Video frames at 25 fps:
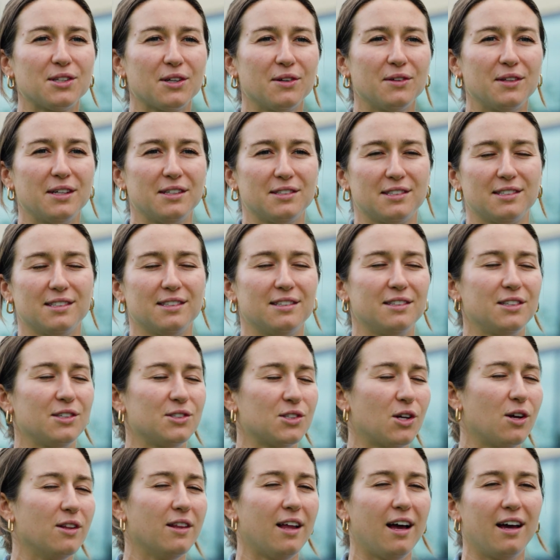So there's
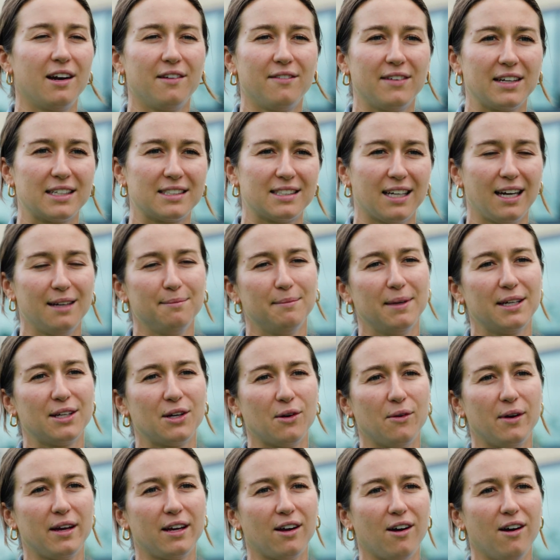a lot of
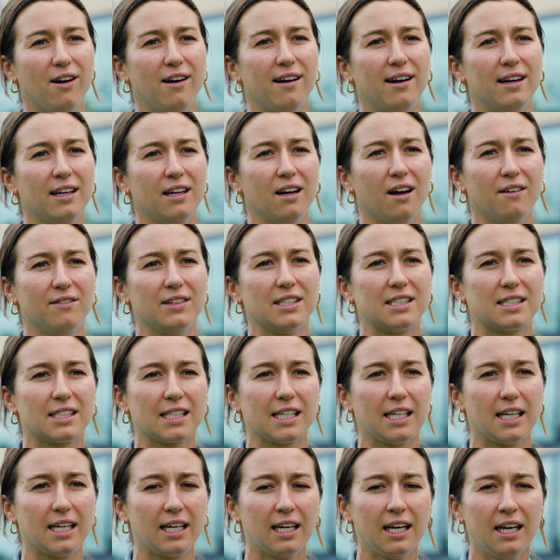excitement going on, and
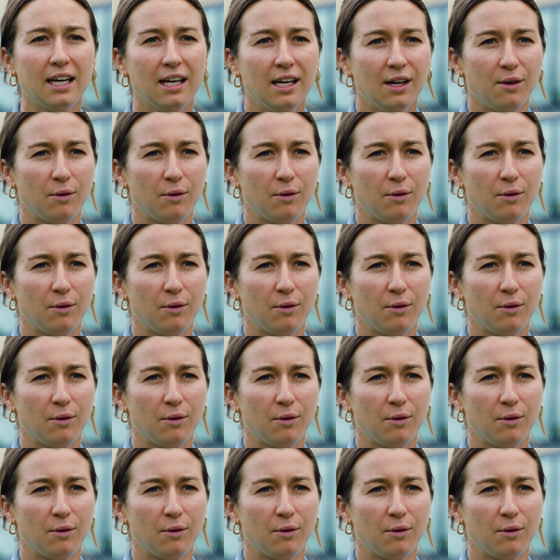obviously